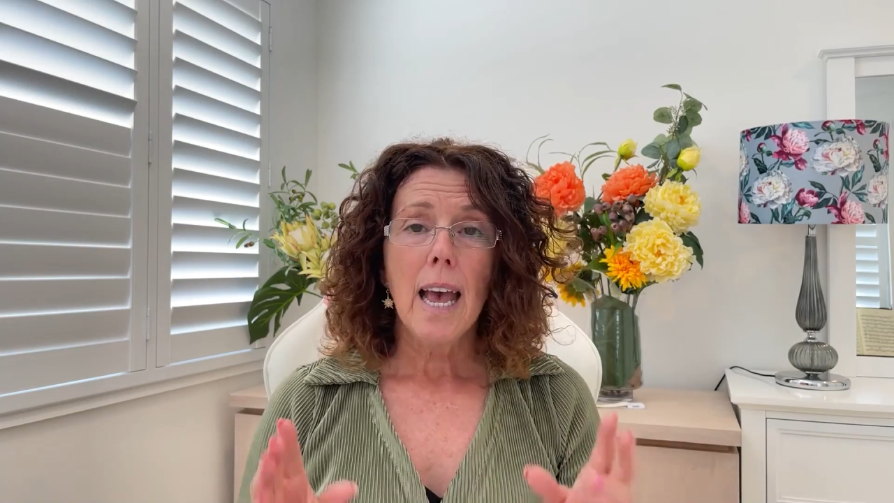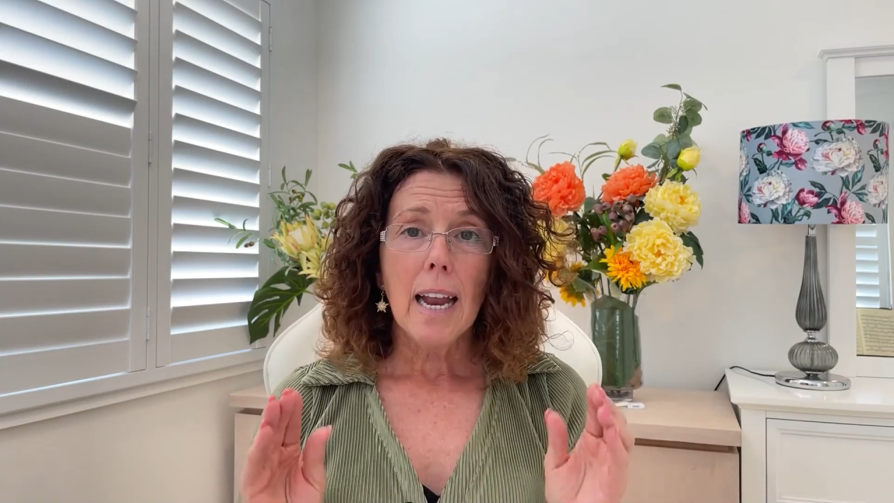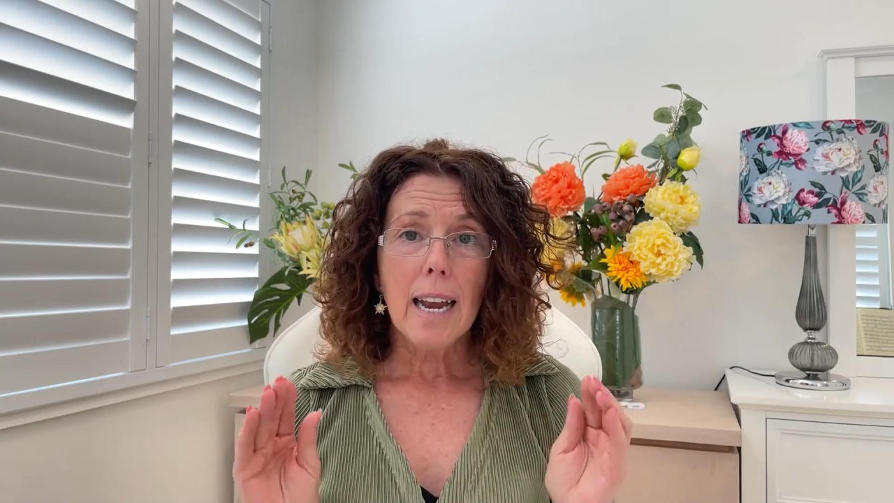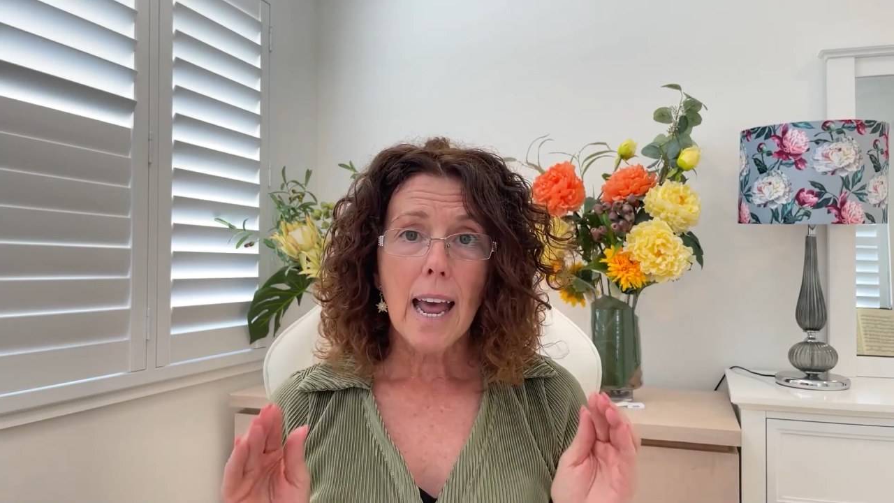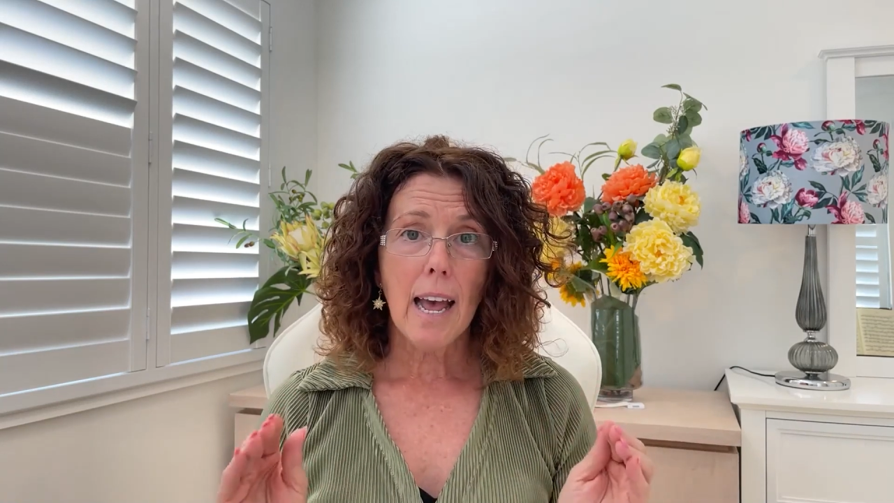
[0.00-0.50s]

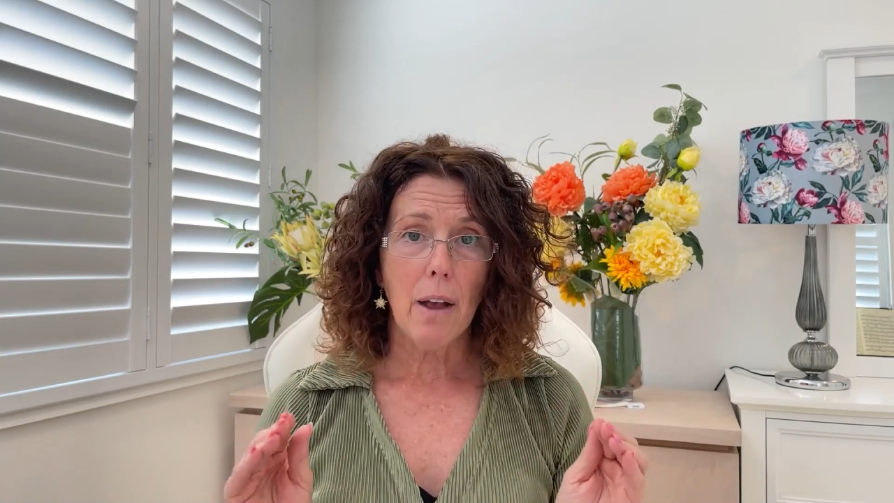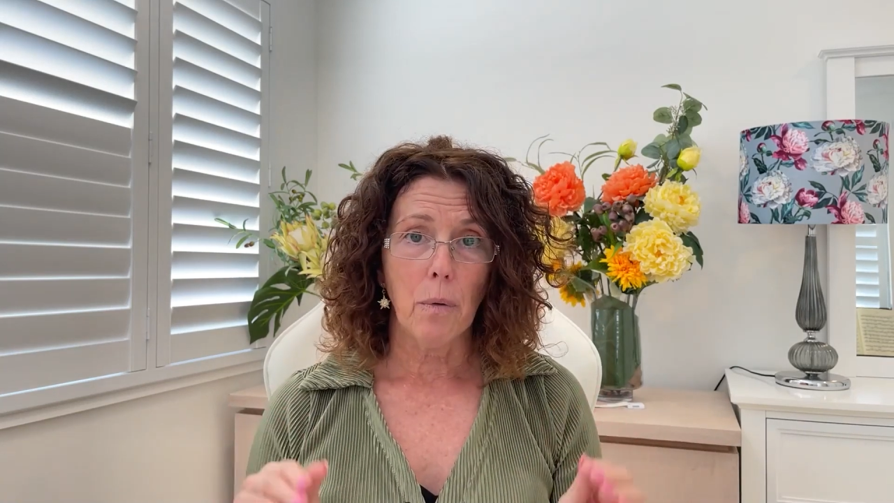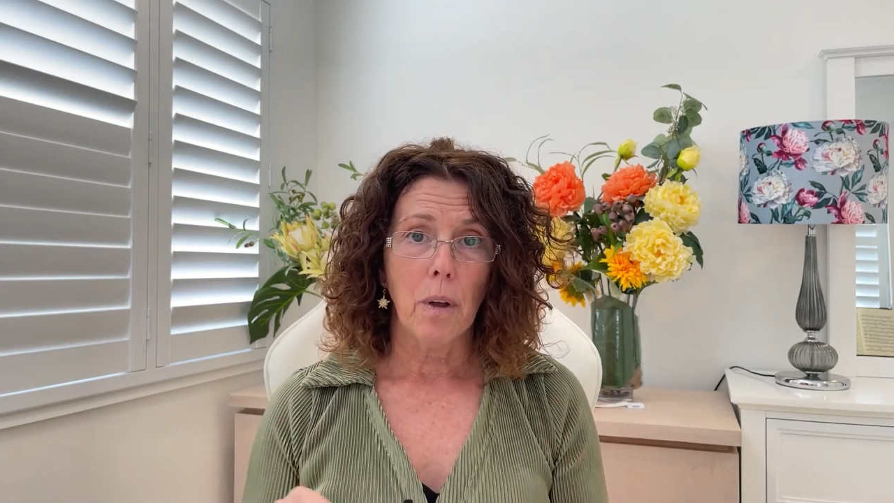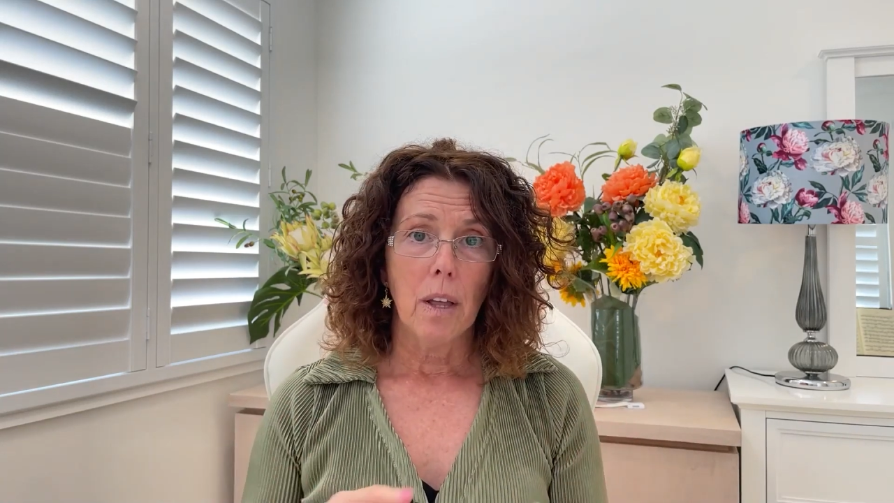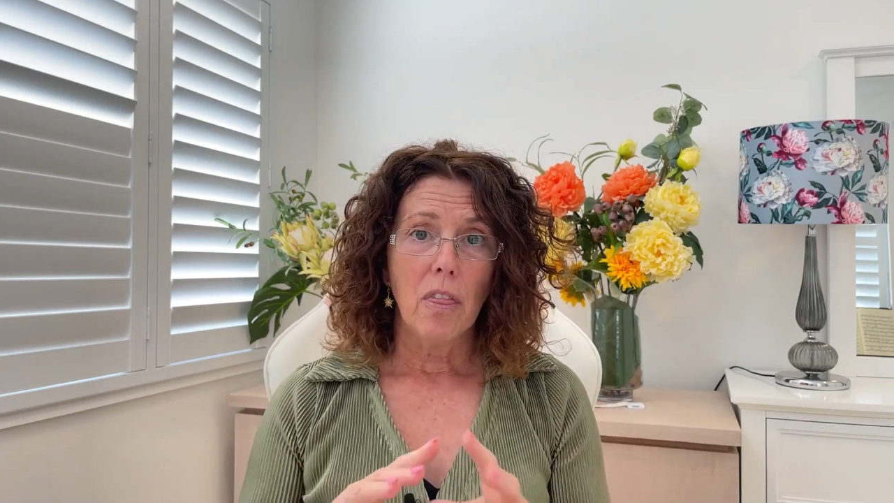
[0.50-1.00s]
Now,
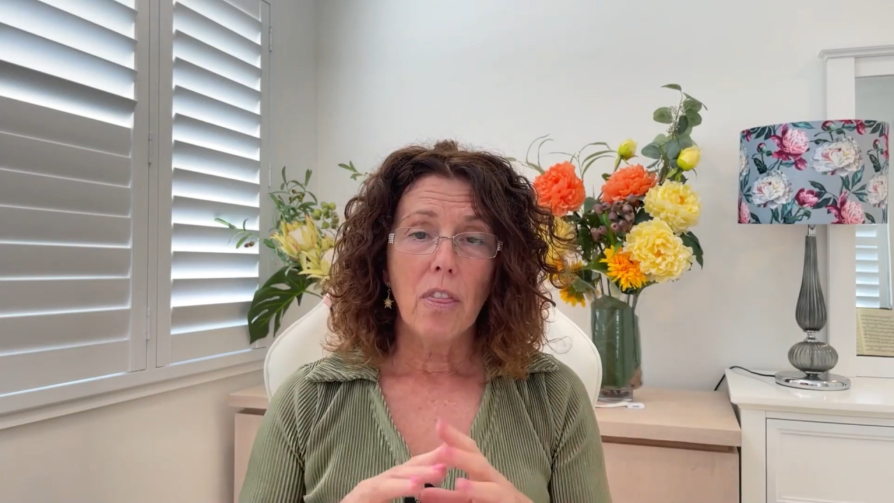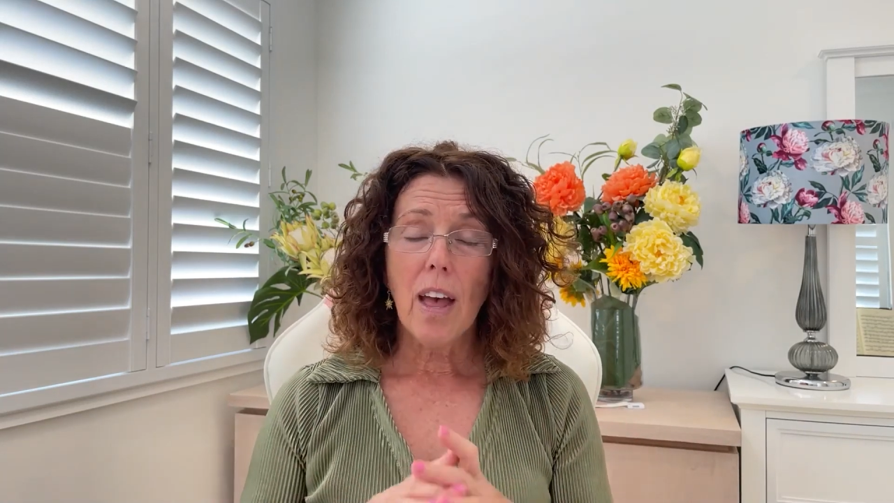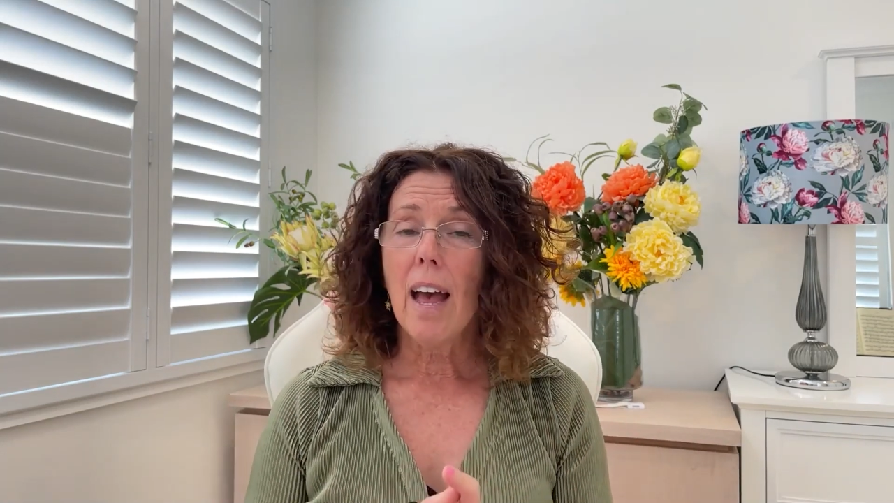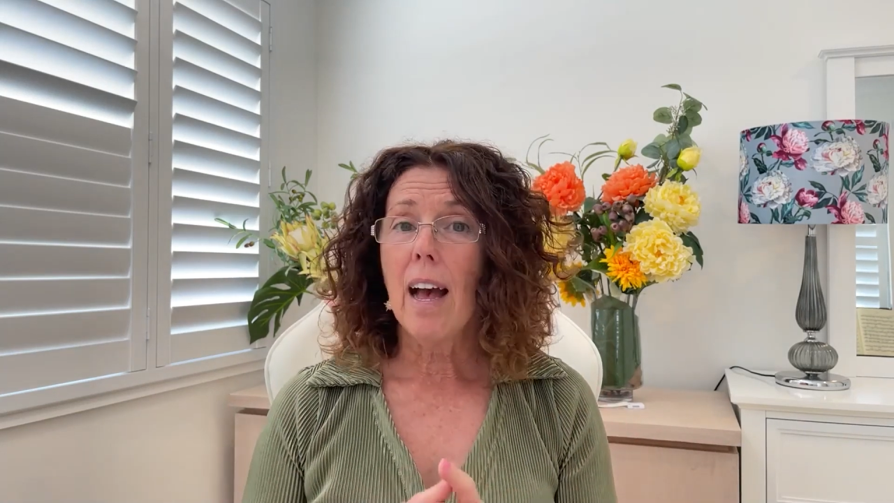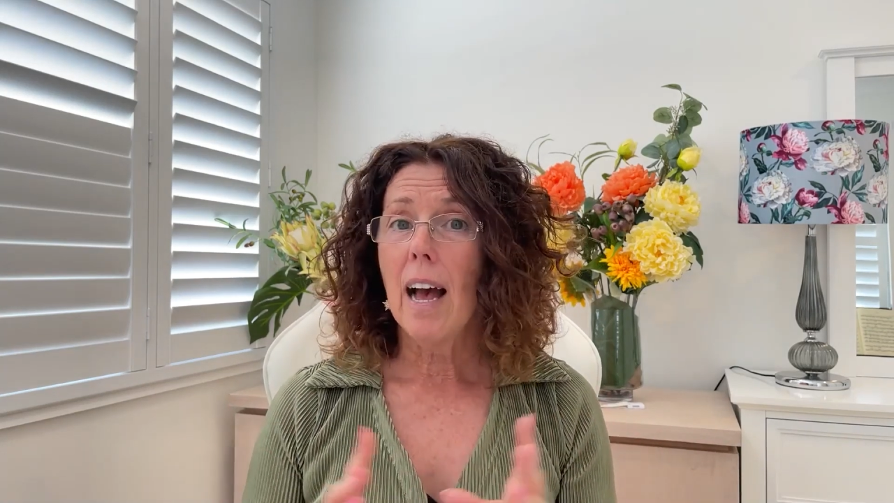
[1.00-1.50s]

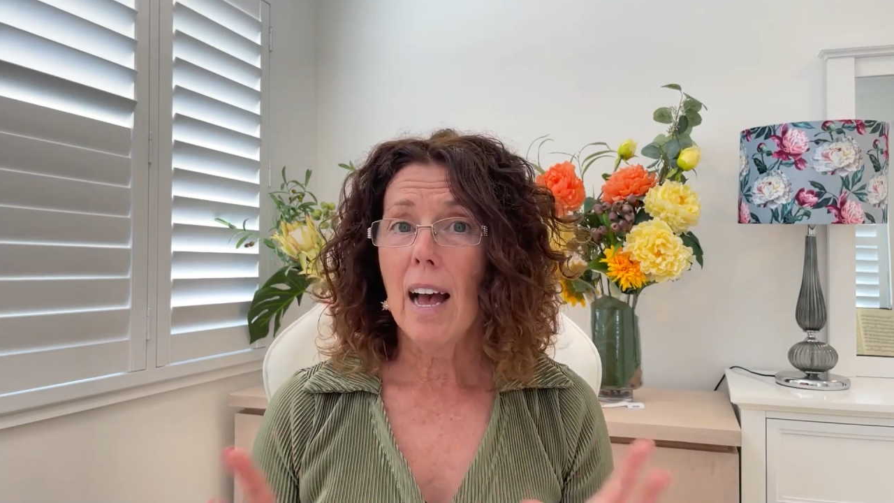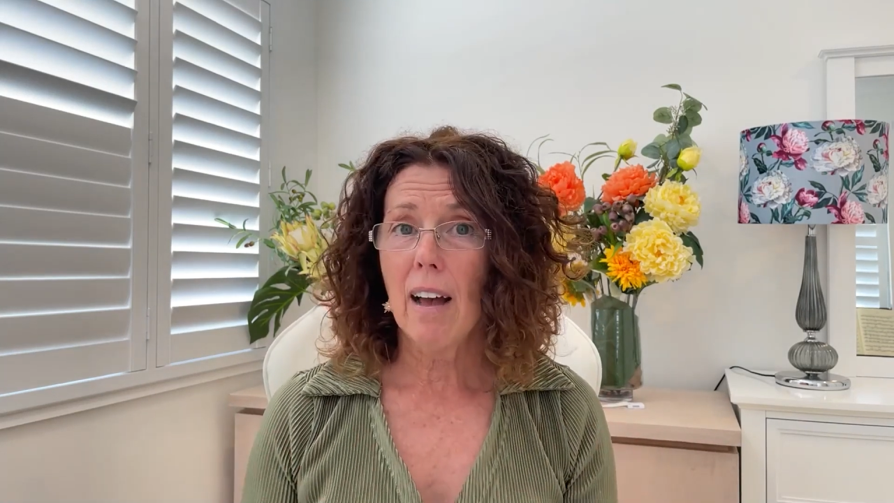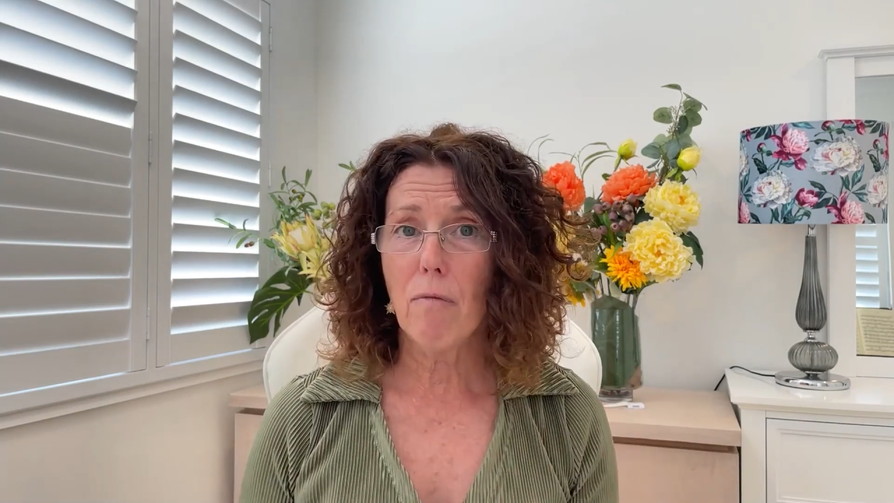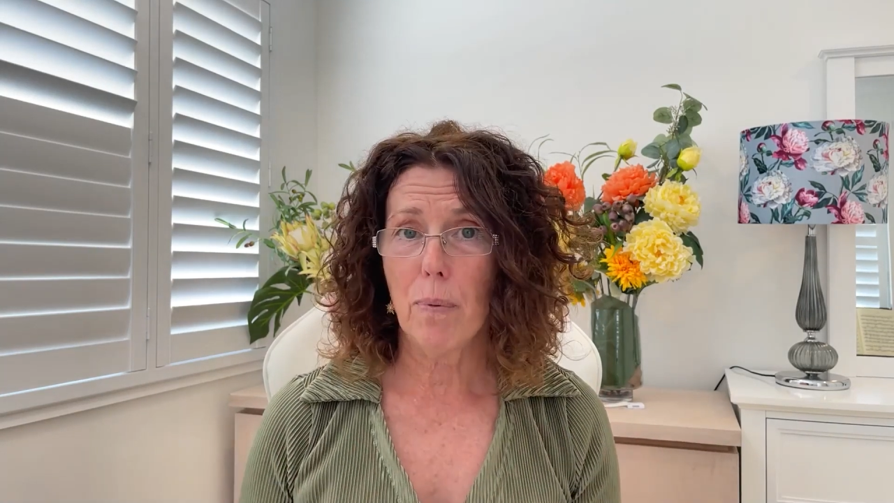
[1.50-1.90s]
there have